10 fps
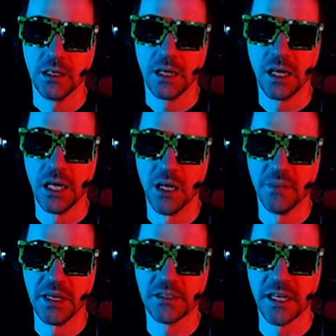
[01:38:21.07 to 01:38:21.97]
Um,
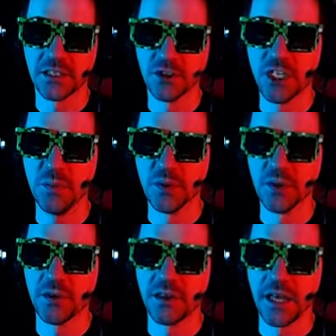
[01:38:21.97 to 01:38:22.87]
and it's like
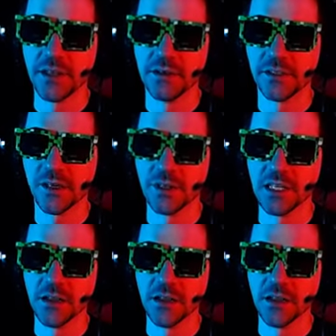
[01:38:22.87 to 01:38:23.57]
cheaper than some of the